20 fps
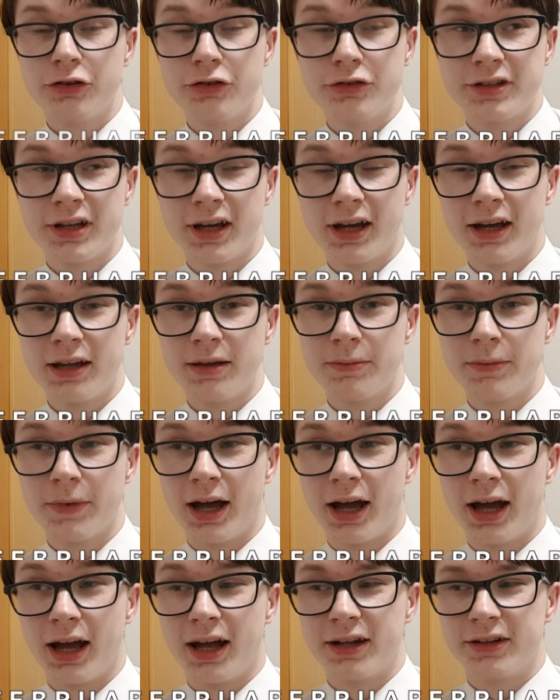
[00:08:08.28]
Time
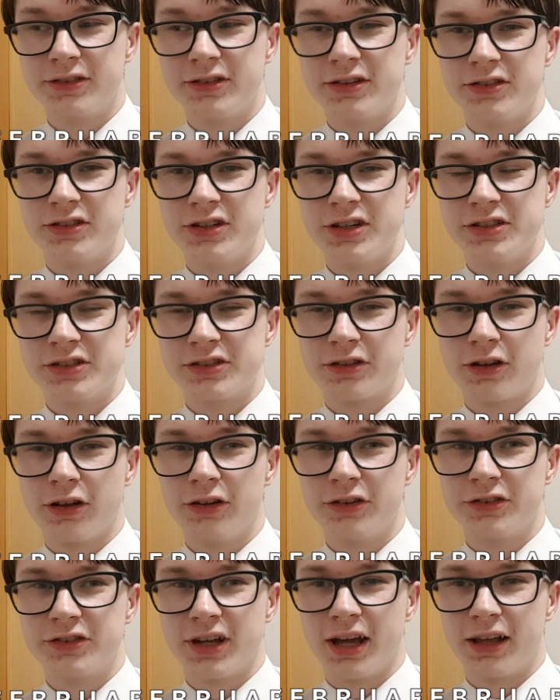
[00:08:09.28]
at Jesus
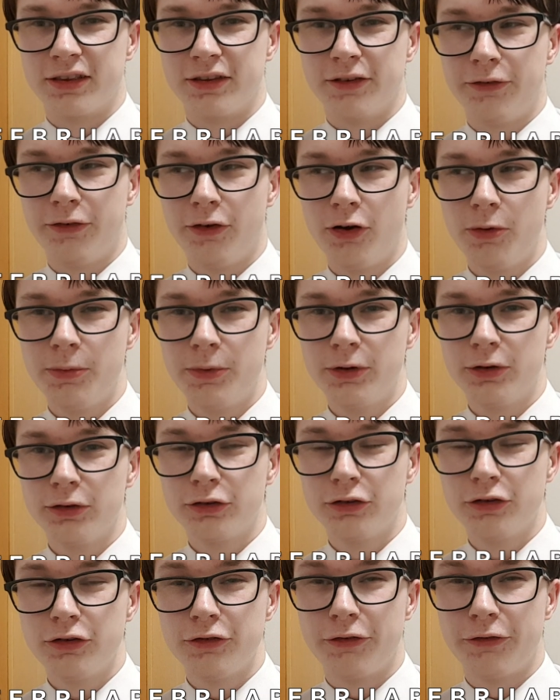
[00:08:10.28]
College at the formal,
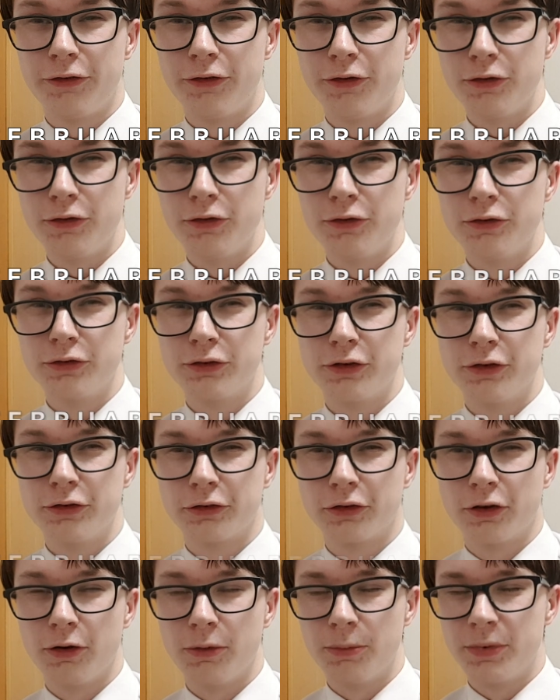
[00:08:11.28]
good food,
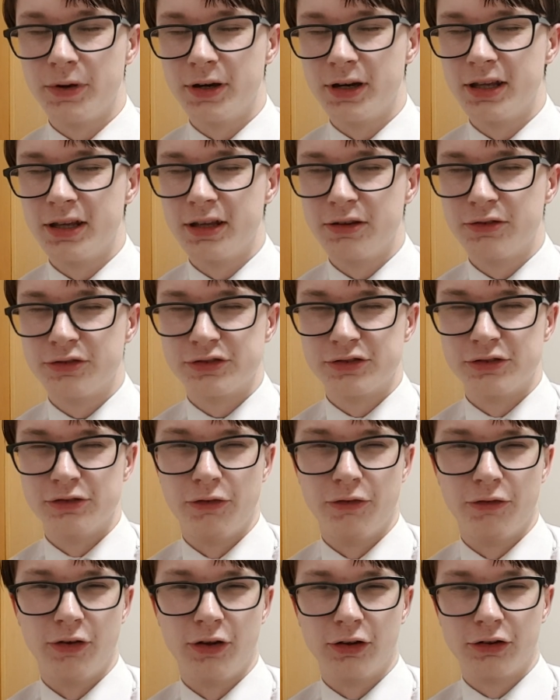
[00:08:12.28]
good company, just an
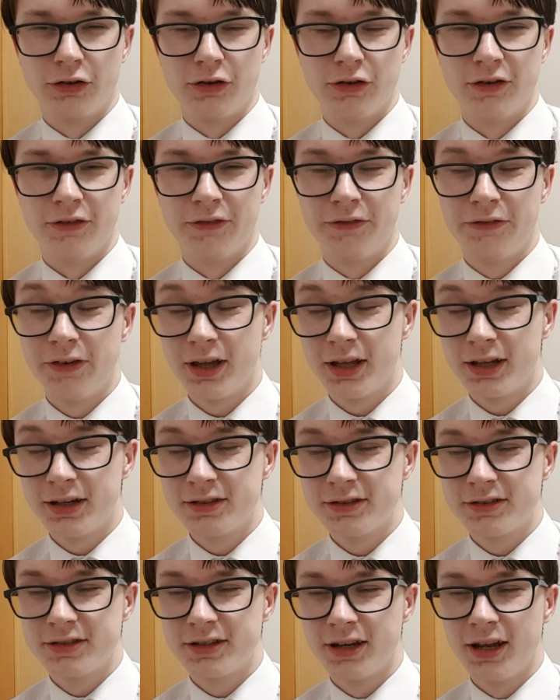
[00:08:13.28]
overall good
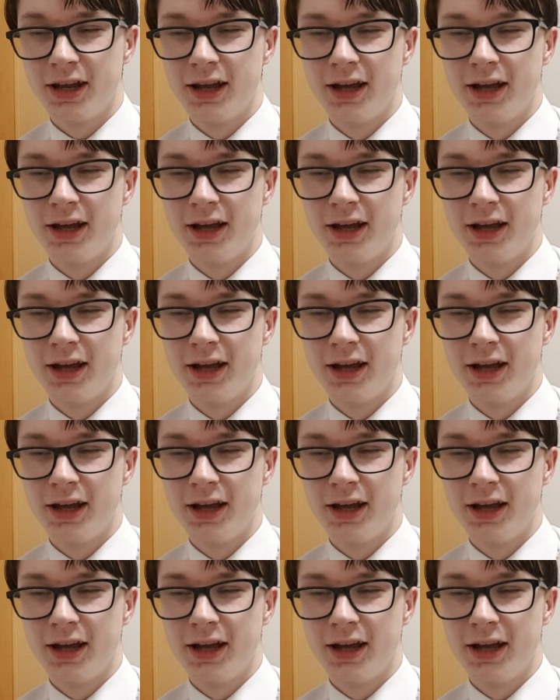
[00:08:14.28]
event.